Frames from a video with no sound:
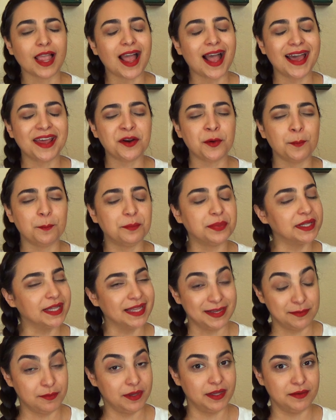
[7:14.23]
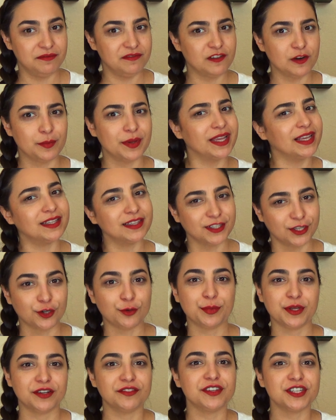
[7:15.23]
I don't blame him for being a little
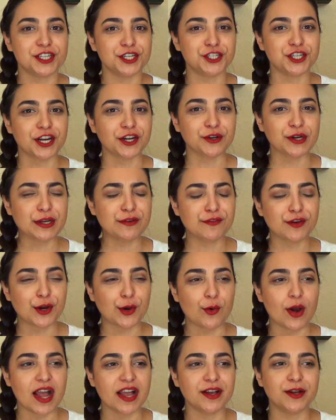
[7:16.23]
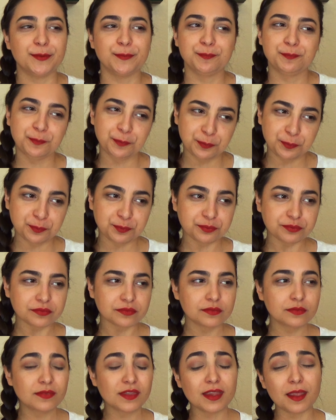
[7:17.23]
bit of a degenerate for a while.
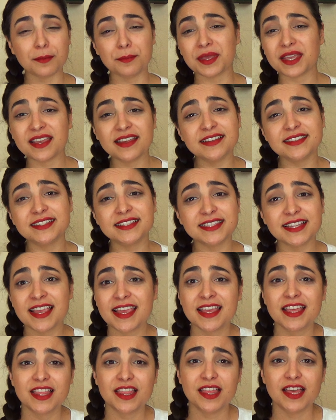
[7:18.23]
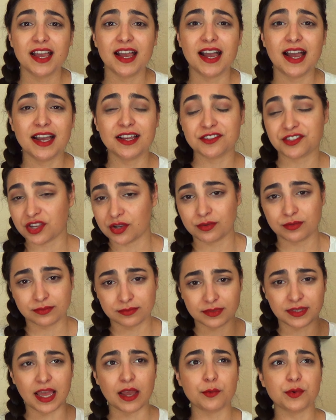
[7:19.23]
Because, so
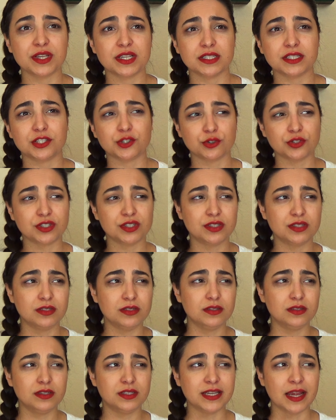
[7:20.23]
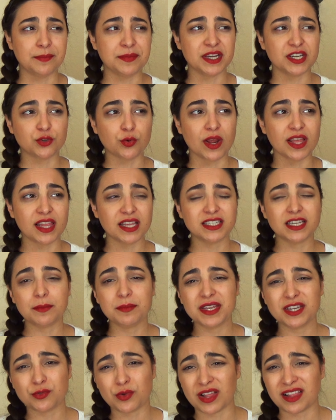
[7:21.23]
that was Tempt Me at Twilight. Tempt
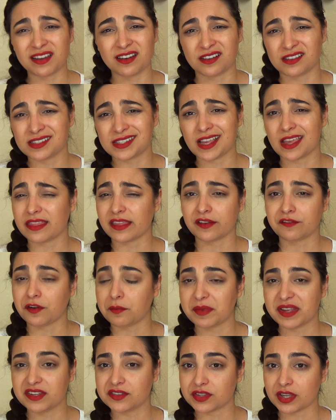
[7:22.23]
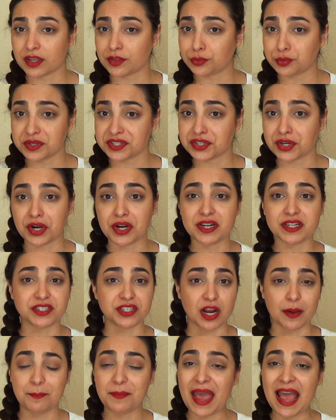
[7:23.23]
Me at Twilight, honestly, I think for me is like a 3-star. It's
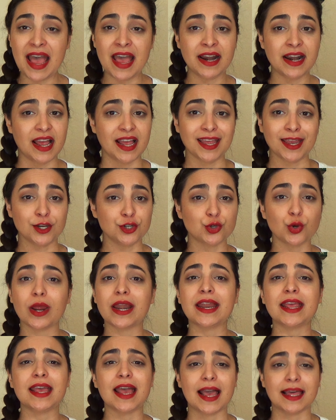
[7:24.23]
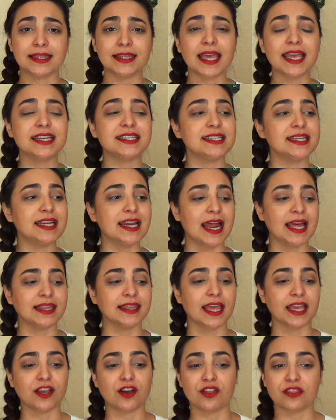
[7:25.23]
not bad. I enjoyed it. I liked it. I
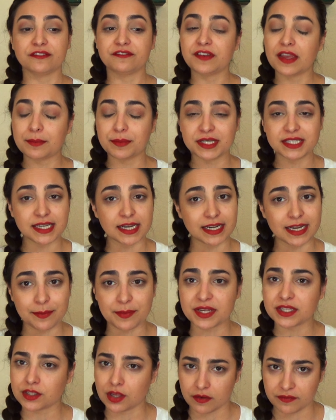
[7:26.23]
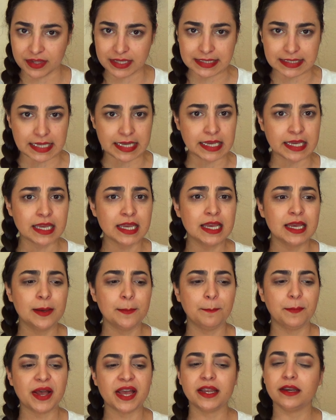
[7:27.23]
like all the family dynamics, obviously,
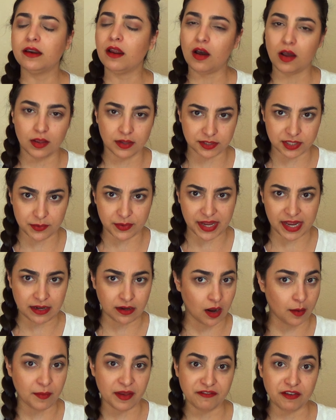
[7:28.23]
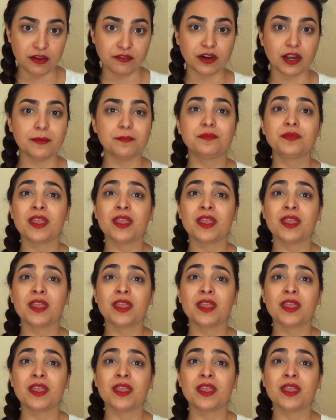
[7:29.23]
but also, again, not my favorite.